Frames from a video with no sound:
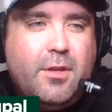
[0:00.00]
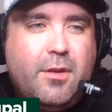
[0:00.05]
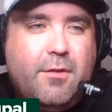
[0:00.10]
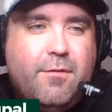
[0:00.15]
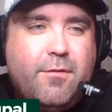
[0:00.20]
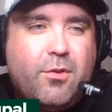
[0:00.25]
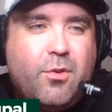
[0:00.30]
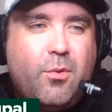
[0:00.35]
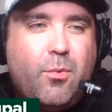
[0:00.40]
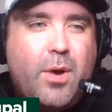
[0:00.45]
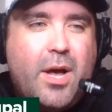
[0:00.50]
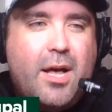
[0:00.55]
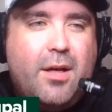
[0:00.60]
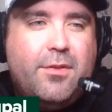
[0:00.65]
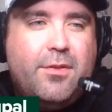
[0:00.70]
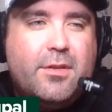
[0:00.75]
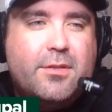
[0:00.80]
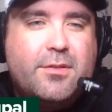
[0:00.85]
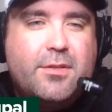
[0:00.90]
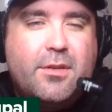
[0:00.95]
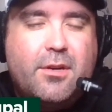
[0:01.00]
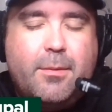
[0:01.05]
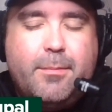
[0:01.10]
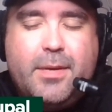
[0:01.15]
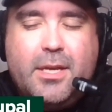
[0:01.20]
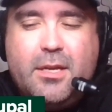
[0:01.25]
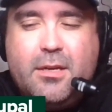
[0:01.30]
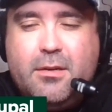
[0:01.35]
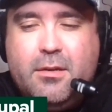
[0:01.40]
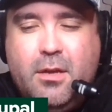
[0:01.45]
for the Wild this year. I
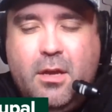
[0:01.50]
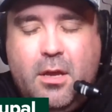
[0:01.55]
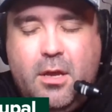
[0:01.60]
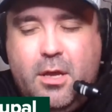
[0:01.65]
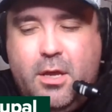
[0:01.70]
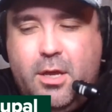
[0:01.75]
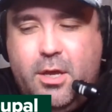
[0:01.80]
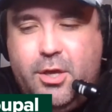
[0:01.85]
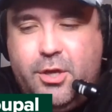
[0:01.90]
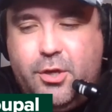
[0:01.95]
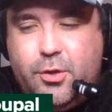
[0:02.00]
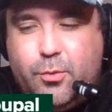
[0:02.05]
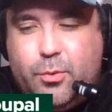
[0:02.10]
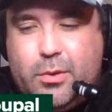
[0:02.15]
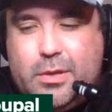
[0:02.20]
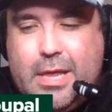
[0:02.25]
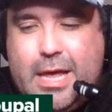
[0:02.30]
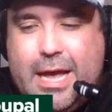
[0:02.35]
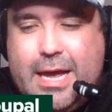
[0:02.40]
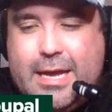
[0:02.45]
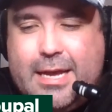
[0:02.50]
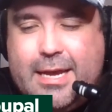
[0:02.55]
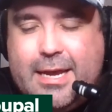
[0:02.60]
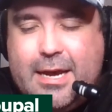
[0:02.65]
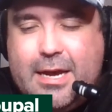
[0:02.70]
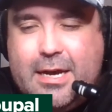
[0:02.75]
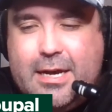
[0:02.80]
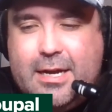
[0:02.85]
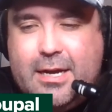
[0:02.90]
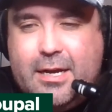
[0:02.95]
mean, you're relying
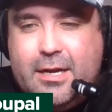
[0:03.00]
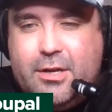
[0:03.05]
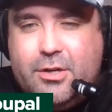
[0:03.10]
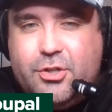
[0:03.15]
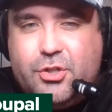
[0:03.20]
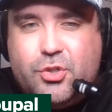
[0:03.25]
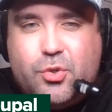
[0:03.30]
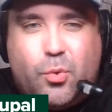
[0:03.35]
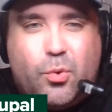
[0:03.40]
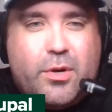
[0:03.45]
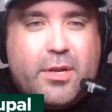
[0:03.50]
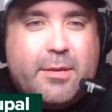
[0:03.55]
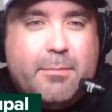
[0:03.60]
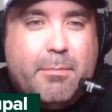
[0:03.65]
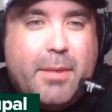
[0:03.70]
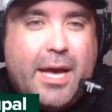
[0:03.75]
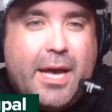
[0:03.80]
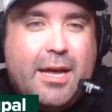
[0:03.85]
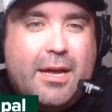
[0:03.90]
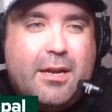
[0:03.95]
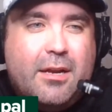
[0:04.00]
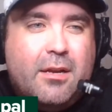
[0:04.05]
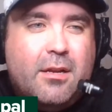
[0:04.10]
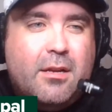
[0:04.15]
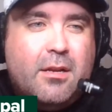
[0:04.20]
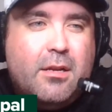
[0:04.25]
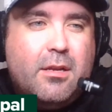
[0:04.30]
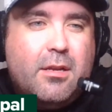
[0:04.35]
on Jordie Benn